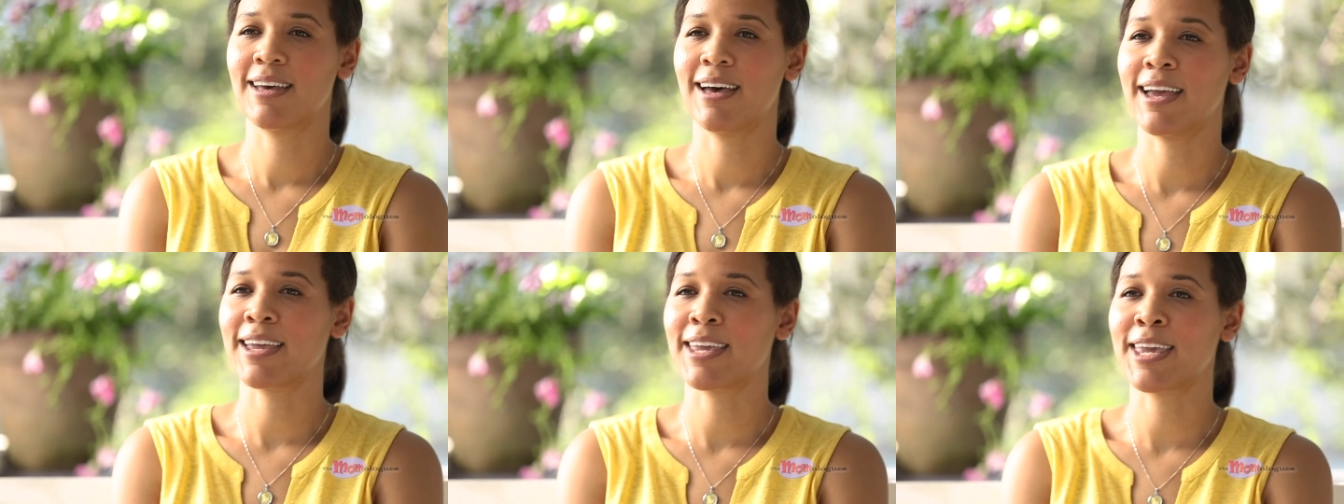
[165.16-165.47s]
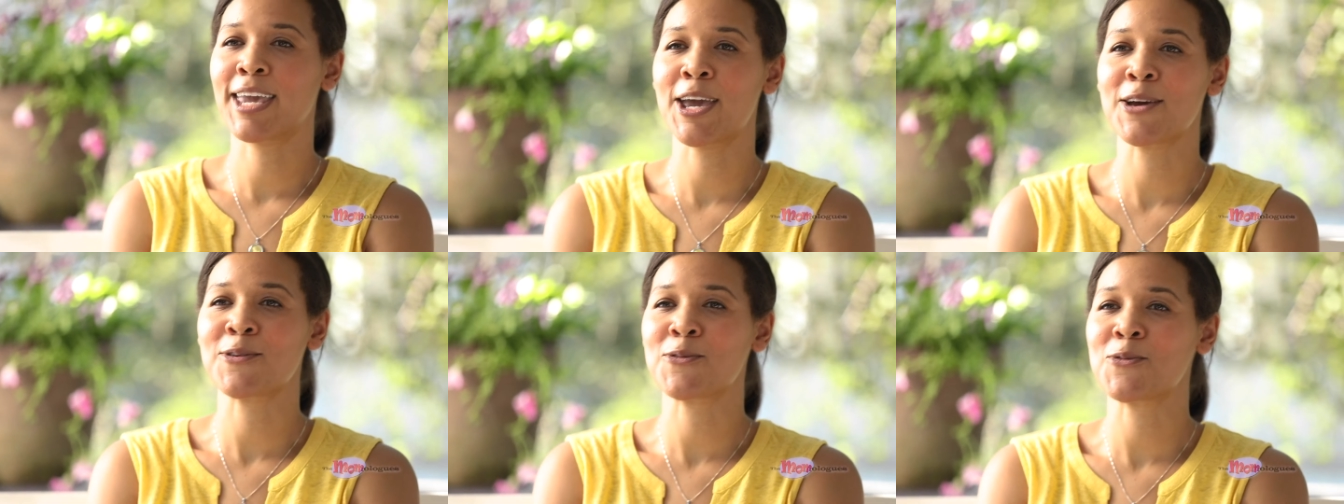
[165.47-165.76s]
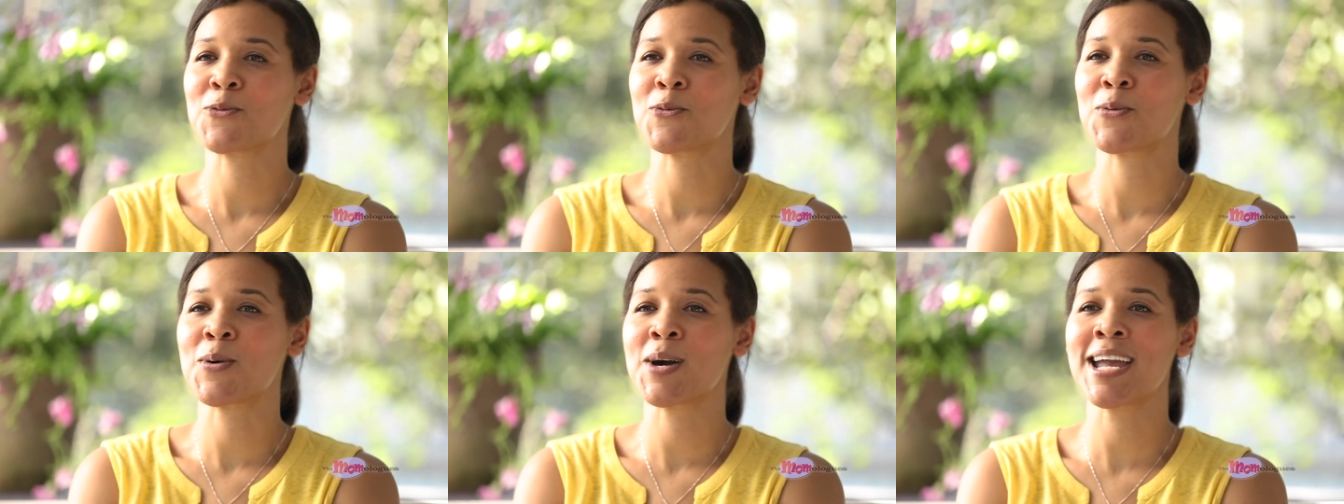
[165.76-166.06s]
I can't
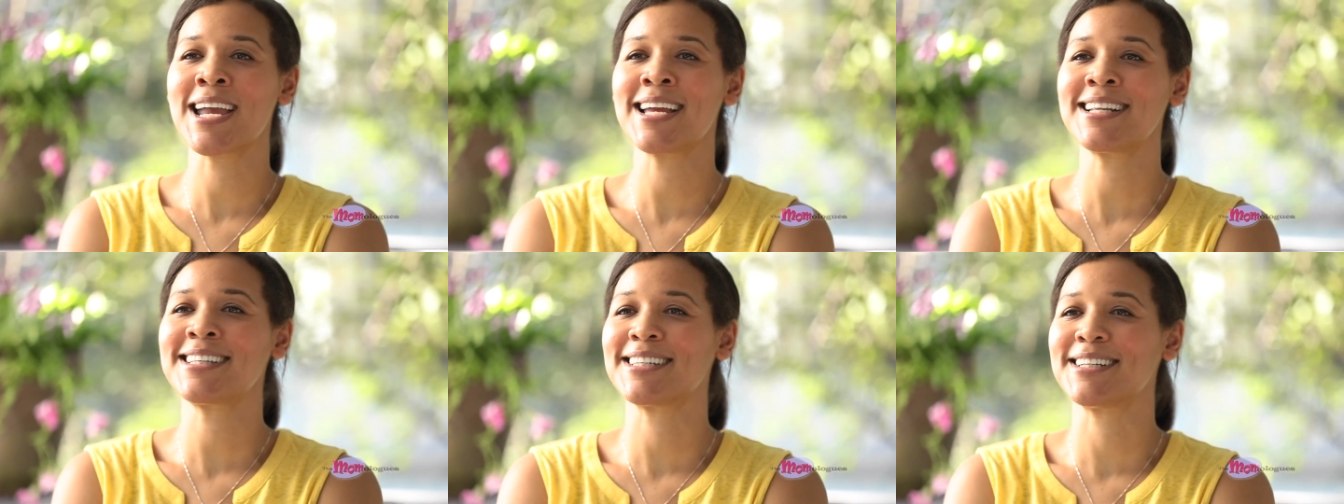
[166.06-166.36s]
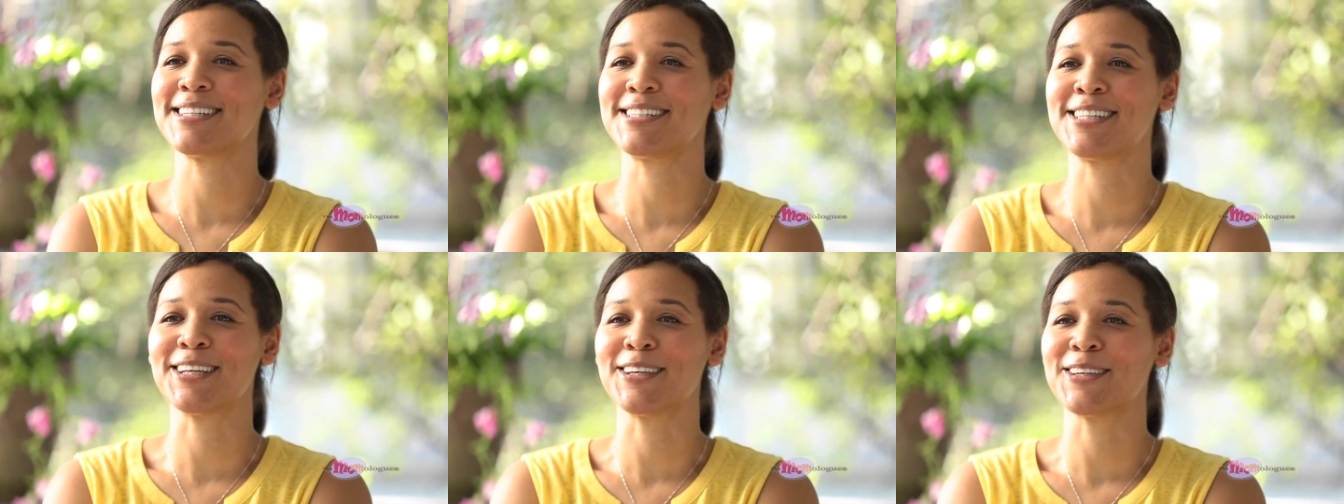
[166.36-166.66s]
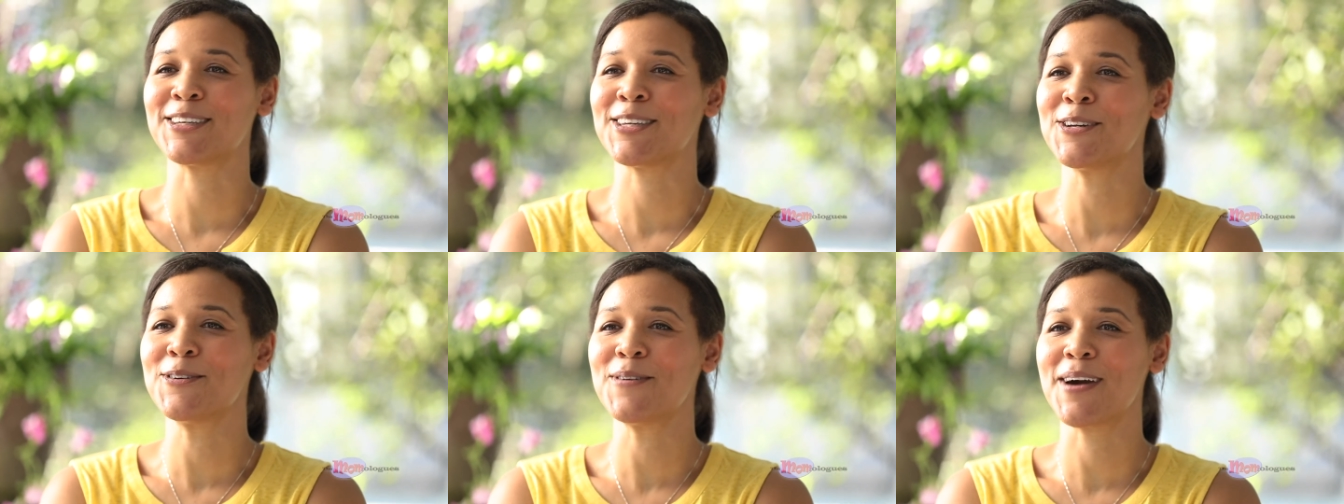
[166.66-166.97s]
wait until
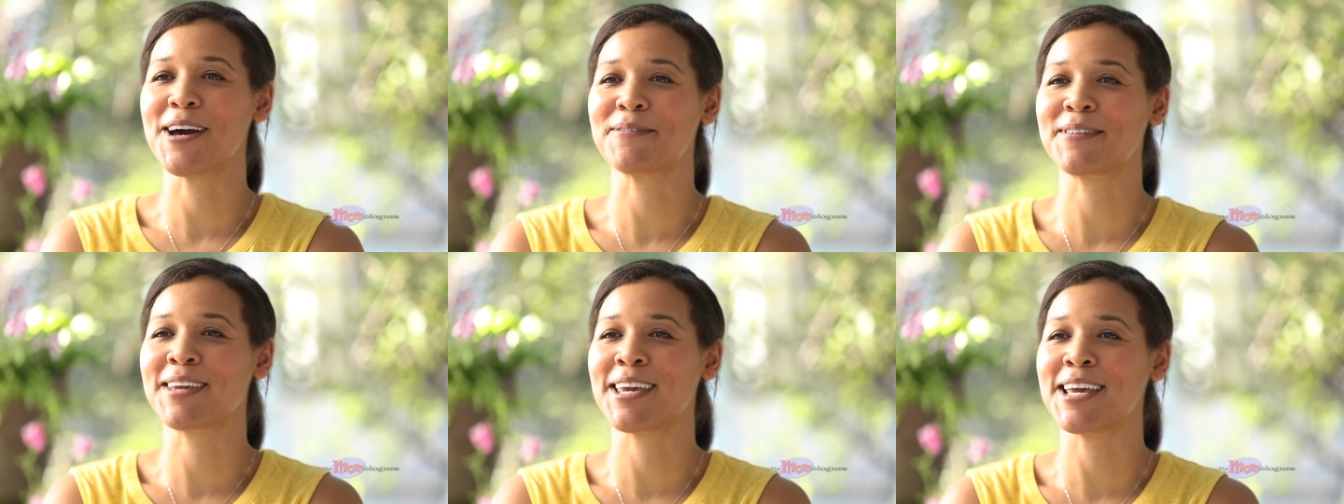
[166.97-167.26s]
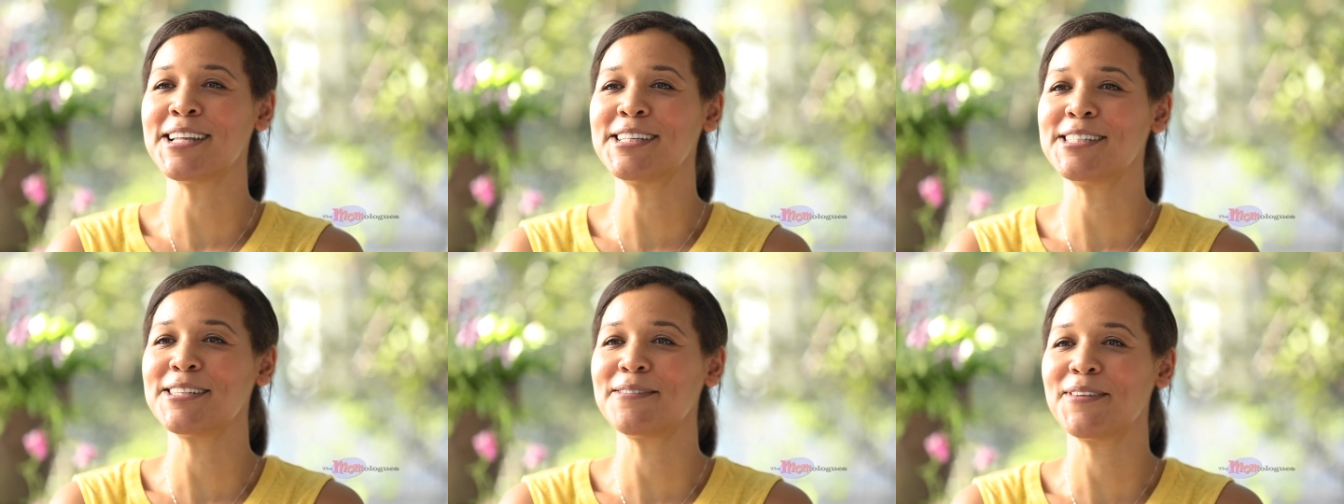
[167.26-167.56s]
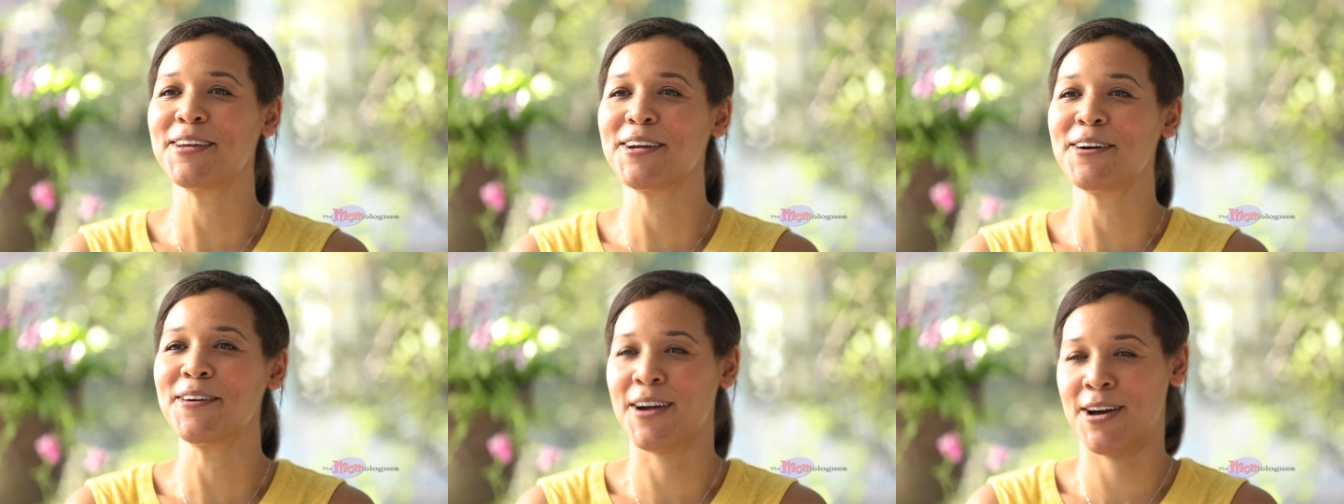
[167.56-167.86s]
you have kids of
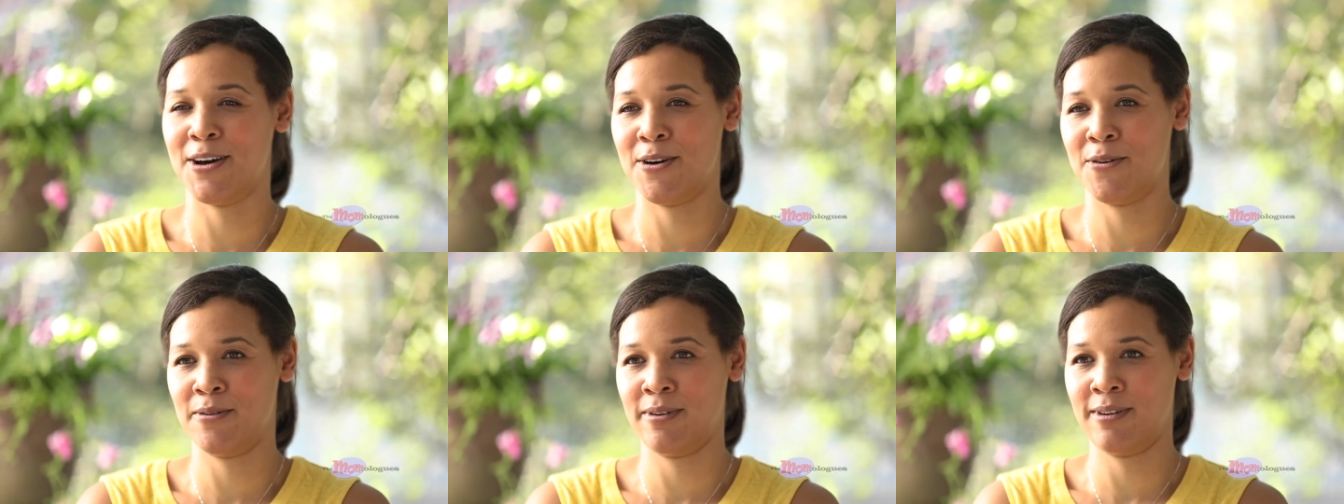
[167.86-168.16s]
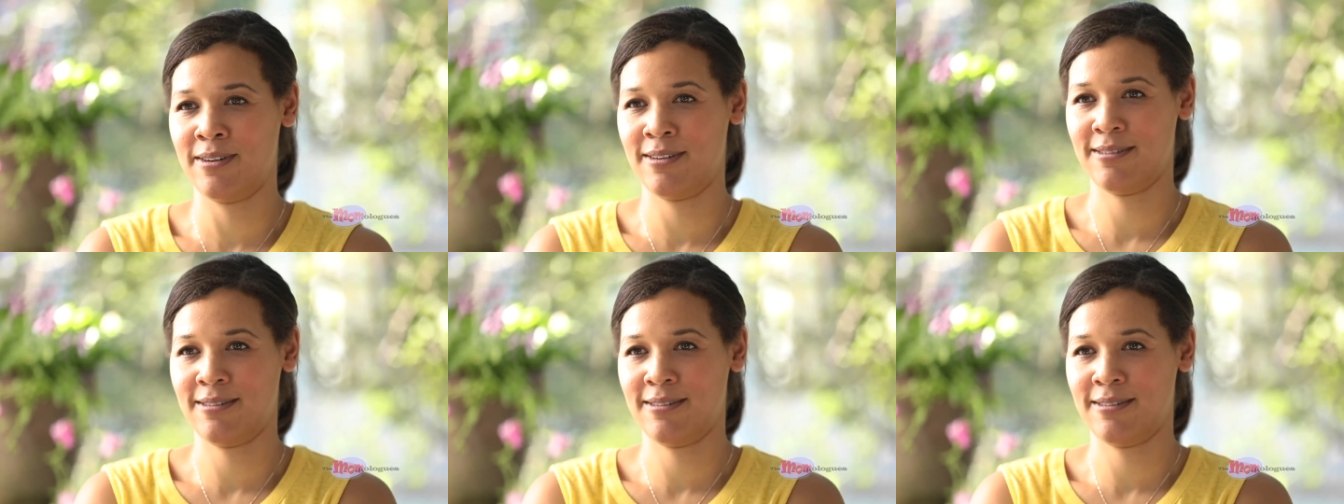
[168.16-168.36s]
your own.